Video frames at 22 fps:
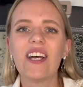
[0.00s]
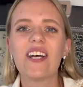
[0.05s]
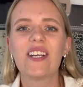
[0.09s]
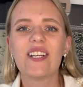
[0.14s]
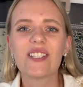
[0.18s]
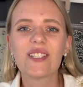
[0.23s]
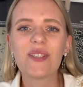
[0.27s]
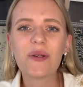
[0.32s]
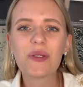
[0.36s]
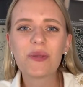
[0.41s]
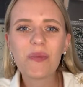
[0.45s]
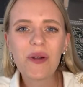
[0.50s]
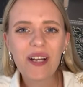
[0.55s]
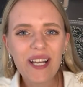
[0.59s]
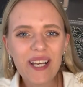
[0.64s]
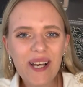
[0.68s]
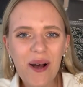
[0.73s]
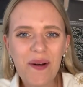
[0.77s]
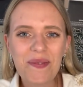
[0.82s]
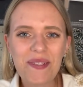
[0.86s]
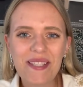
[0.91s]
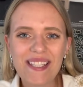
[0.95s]
So it's pretty
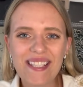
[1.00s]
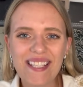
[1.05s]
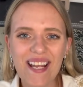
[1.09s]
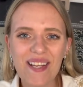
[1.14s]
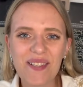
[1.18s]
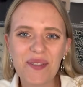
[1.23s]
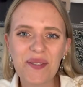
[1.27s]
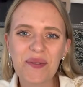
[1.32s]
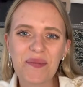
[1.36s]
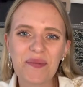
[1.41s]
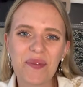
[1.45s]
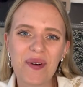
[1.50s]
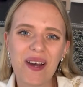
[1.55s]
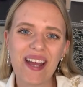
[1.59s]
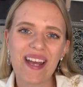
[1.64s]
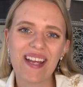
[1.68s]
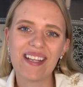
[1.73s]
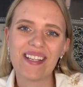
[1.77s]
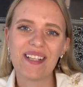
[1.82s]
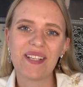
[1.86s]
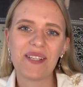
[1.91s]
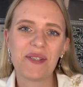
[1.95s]
common sense
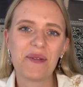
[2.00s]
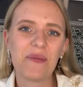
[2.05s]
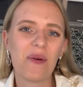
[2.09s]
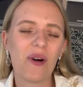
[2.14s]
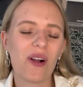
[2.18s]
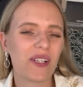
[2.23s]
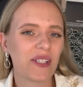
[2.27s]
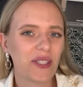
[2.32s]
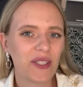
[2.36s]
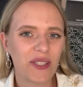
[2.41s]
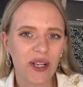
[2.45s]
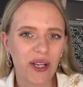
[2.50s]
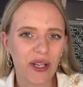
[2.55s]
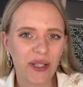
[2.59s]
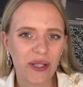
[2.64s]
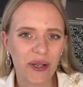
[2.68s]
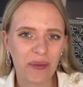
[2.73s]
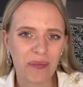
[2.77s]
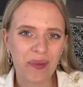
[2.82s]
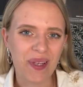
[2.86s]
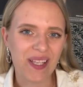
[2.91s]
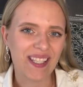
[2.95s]
when you want to start
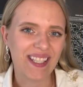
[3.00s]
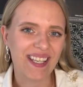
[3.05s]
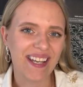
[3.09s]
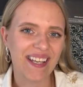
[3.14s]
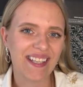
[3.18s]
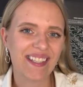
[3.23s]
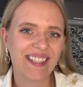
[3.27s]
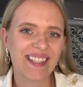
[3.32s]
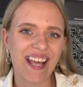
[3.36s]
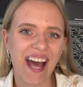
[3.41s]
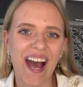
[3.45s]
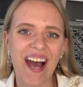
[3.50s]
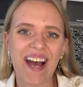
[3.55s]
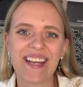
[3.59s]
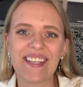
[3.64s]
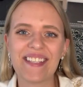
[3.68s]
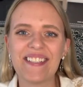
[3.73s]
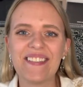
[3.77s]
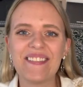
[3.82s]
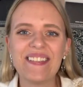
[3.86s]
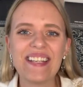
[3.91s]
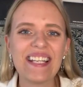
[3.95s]
your own business that
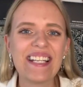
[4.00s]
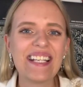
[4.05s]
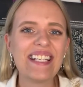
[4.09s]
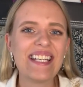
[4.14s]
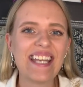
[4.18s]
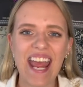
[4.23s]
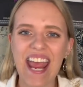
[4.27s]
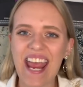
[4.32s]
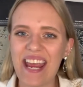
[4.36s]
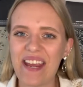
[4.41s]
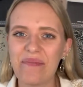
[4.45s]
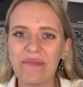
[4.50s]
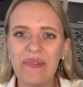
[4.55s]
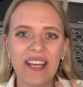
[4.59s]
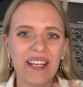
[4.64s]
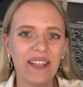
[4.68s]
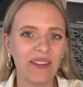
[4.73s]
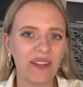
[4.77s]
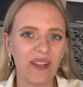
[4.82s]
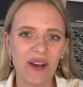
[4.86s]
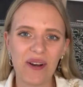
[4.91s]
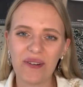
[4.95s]
you need a name
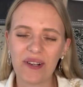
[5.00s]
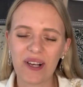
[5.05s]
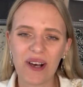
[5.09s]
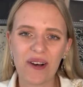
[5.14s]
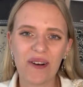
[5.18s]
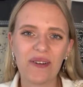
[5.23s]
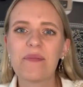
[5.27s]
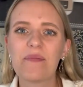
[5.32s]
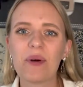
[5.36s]
and logo.